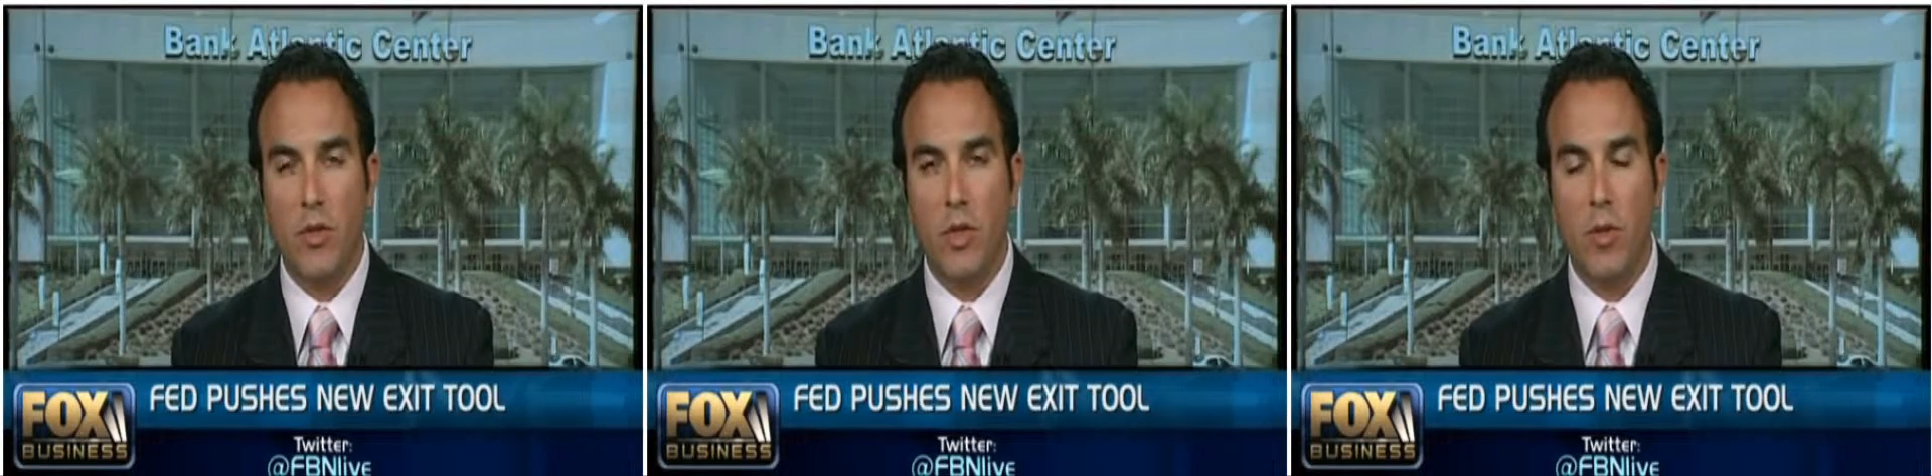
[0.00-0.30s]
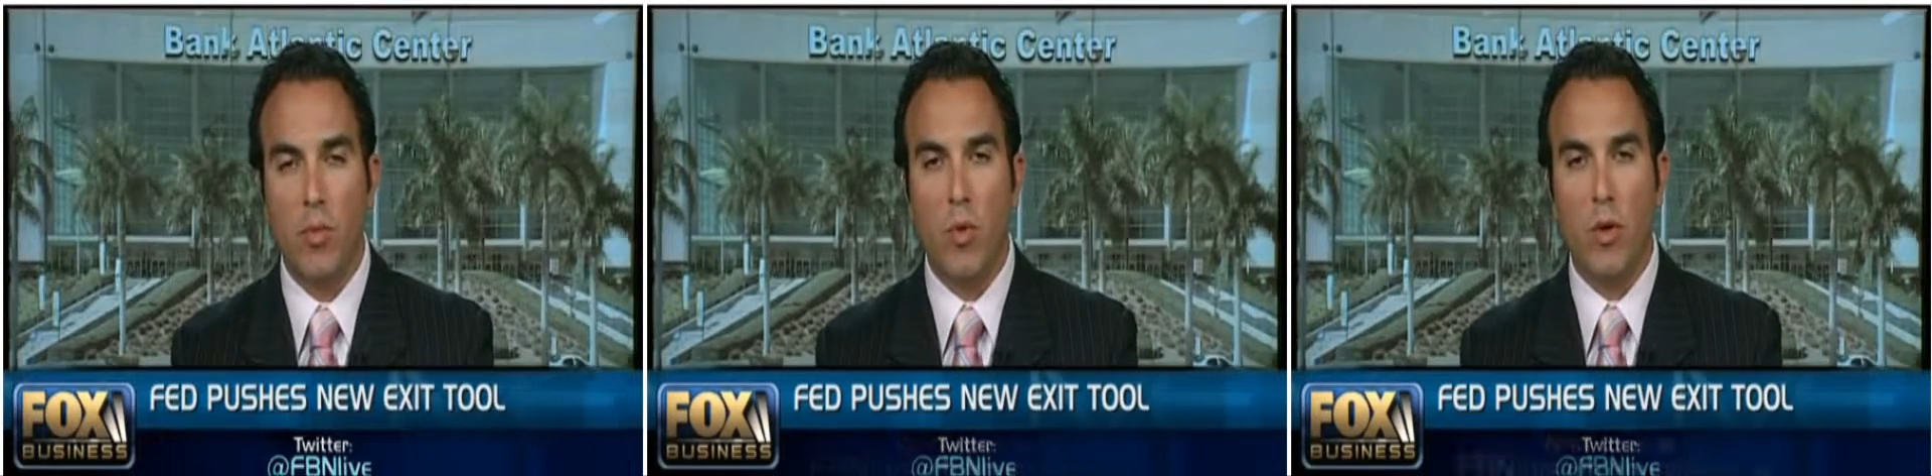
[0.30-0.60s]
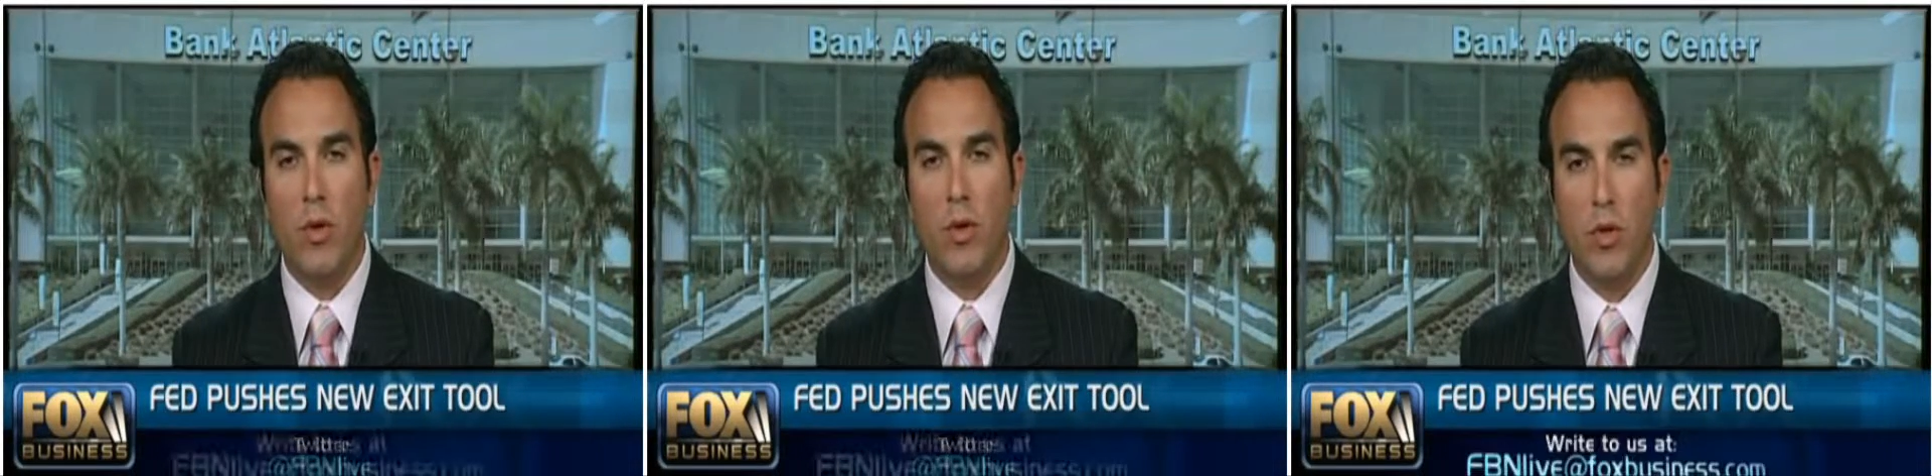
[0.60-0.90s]
to your
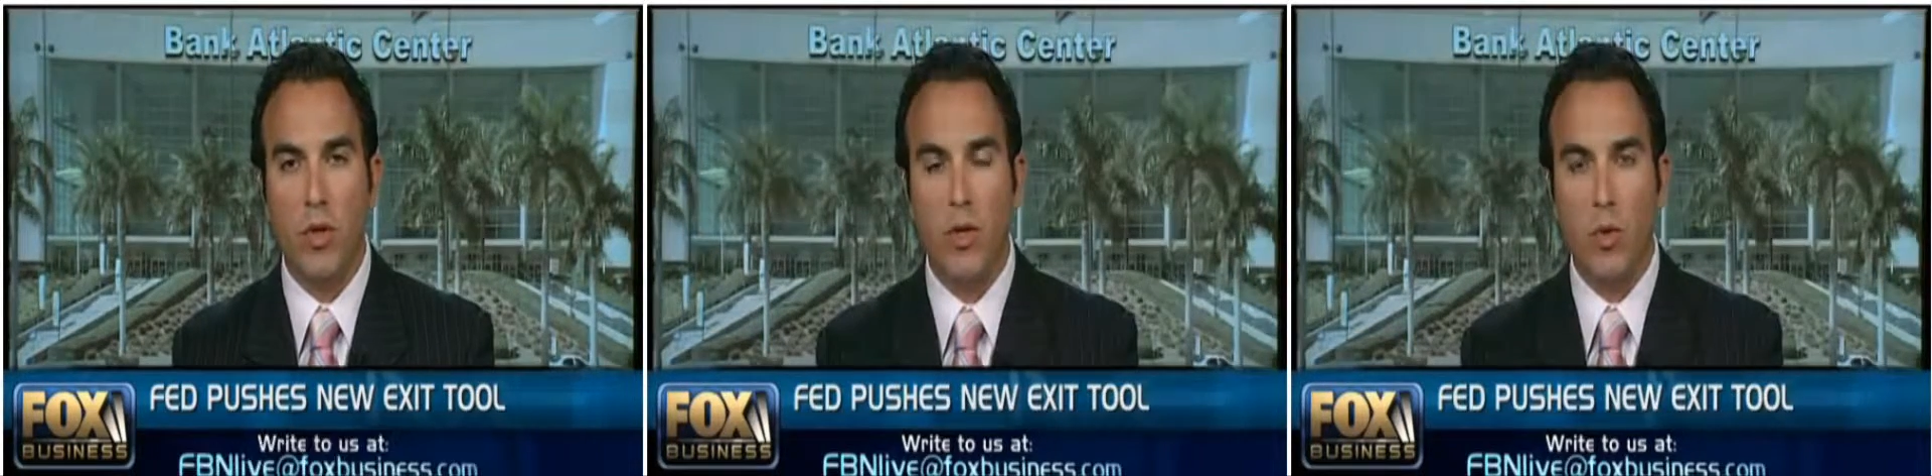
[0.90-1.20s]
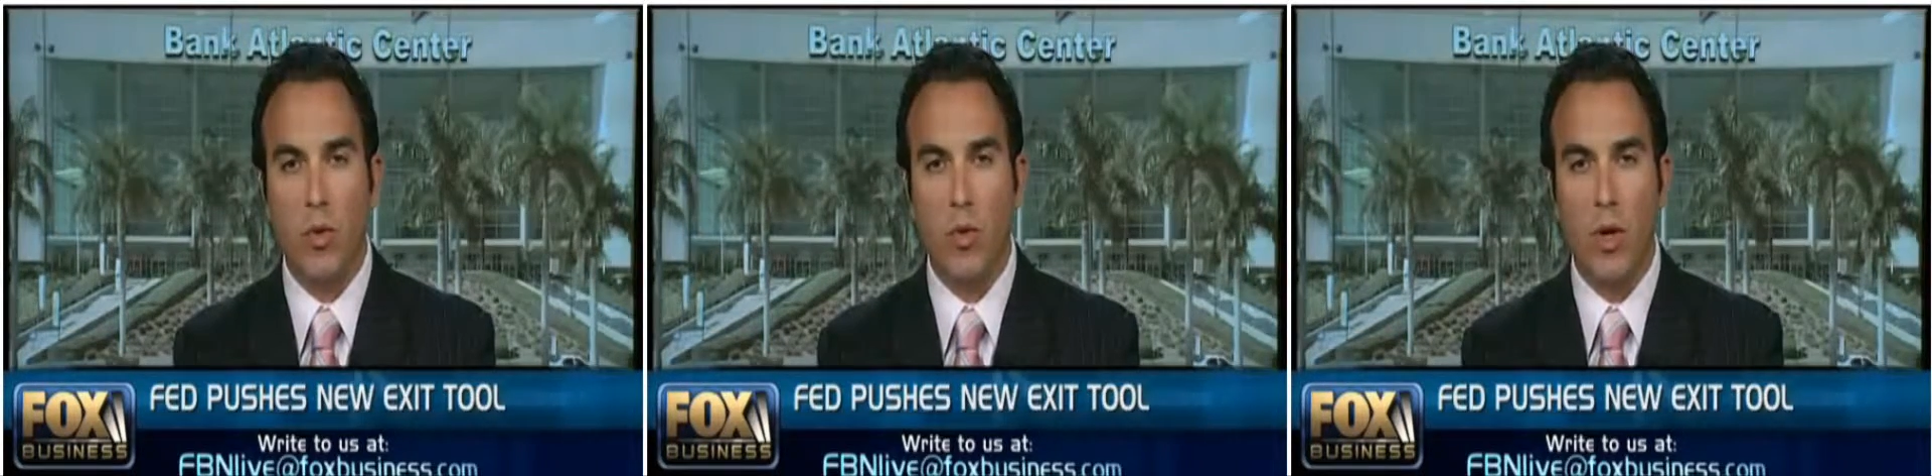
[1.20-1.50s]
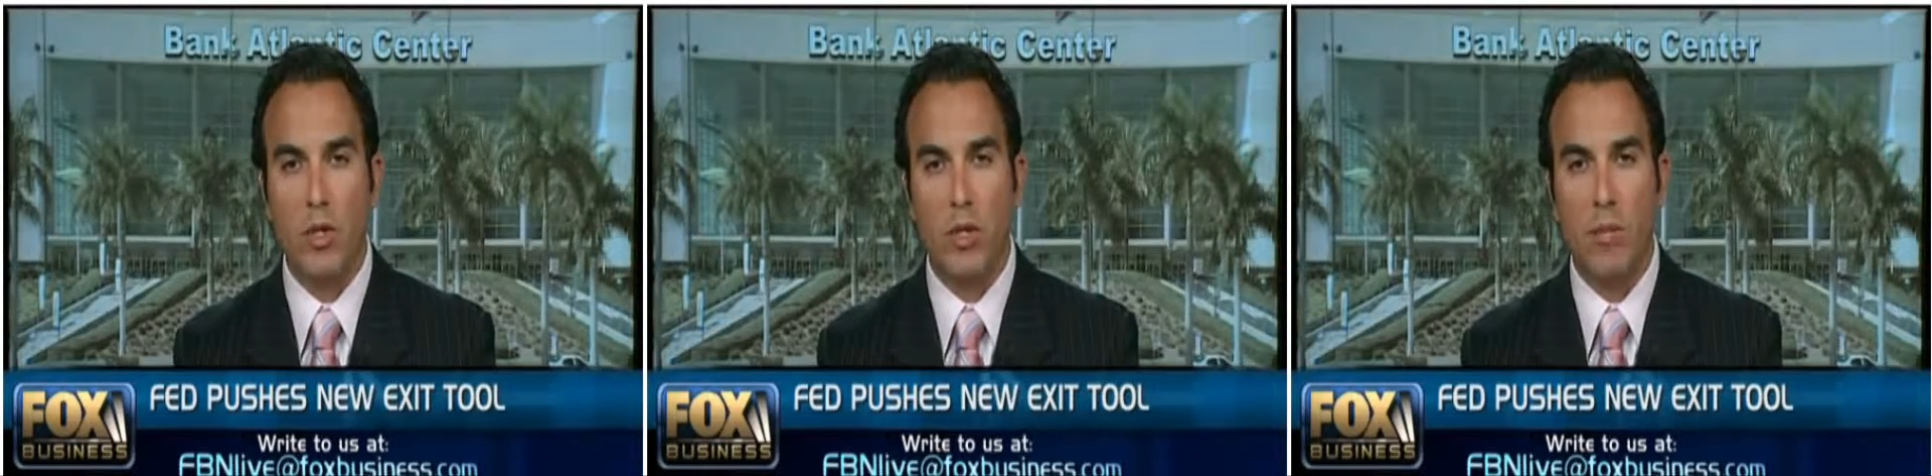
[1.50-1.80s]
point earlier with your
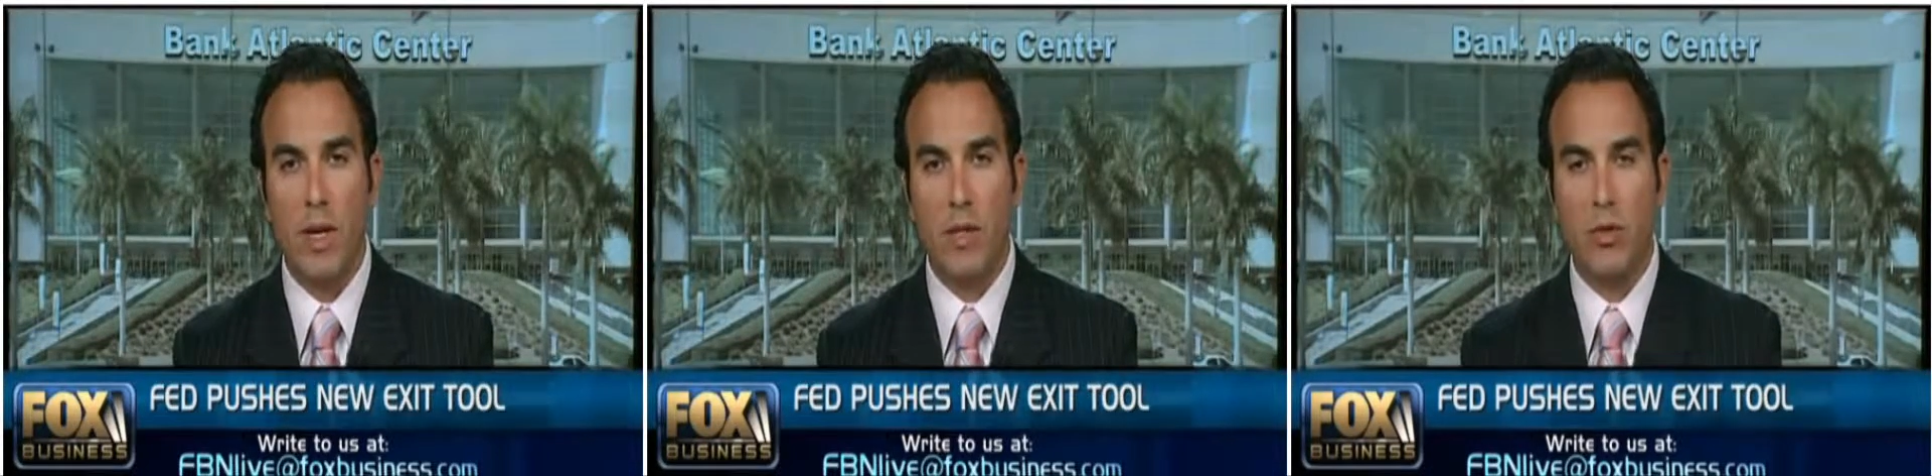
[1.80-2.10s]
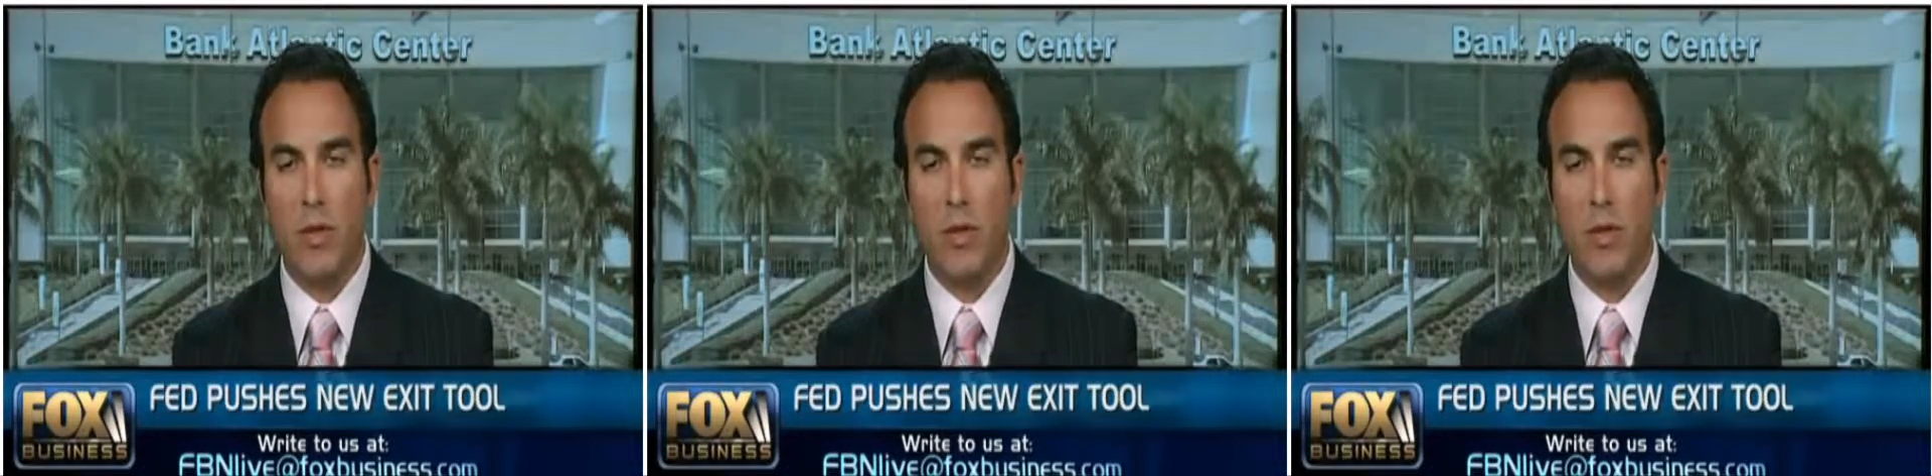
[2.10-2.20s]
question about